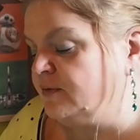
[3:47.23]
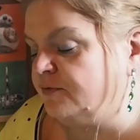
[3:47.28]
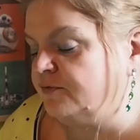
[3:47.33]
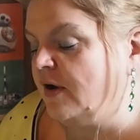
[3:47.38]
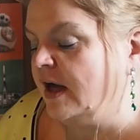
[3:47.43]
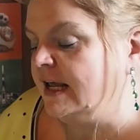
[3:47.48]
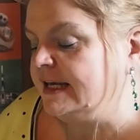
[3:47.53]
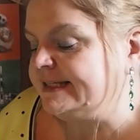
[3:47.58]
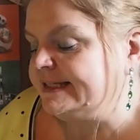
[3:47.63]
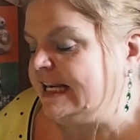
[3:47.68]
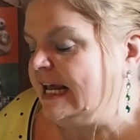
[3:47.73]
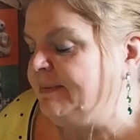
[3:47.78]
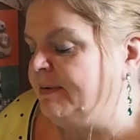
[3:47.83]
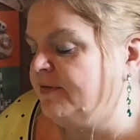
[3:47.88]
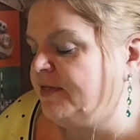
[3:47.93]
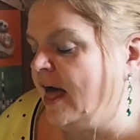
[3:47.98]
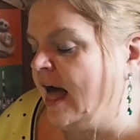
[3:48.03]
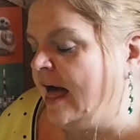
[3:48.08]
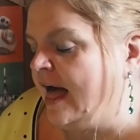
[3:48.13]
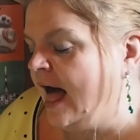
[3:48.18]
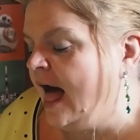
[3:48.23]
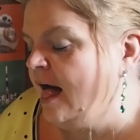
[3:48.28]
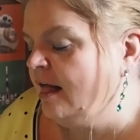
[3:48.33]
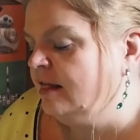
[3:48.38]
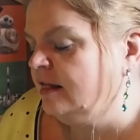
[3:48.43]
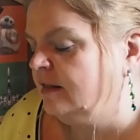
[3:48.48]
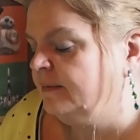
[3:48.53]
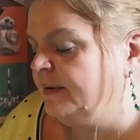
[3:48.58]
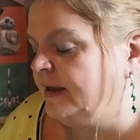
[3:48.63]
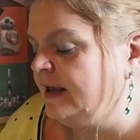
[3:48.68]
fell asleep at the
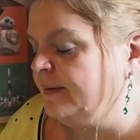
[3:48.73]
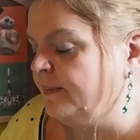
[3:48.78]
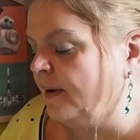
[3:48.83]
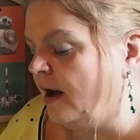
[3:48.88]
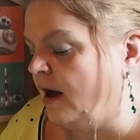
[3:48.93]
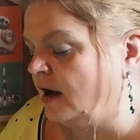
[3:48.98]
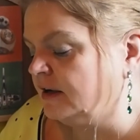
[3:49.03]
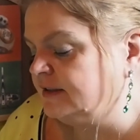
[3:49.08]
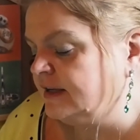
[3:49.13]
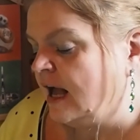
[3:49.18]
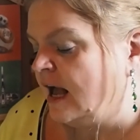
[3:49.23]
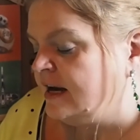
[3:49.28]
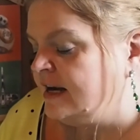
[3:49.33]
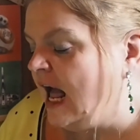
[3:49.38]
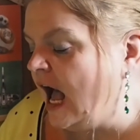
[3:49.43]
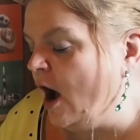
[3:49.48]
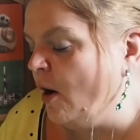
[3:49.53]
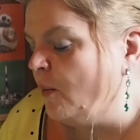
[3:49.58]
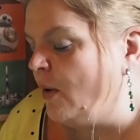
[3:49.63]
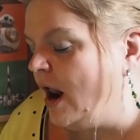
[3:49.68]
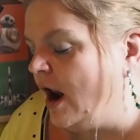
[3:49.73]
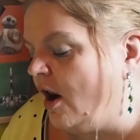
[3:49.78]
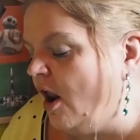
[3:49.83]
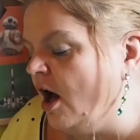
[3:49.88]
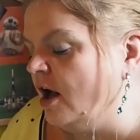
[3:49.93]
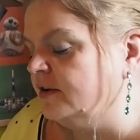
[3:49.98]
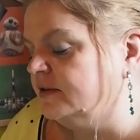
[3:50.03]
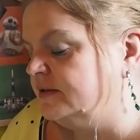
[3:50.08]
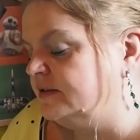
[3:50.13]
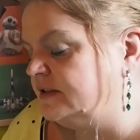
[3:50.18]
helm," he barked. "Now
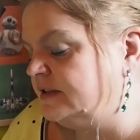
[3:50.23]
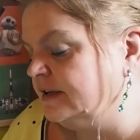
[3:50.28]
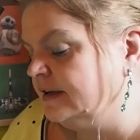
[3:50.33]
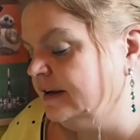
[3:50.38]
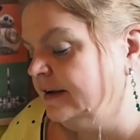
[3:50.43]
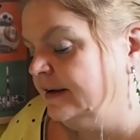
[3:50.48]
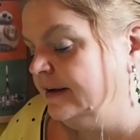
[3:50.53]
we're lost."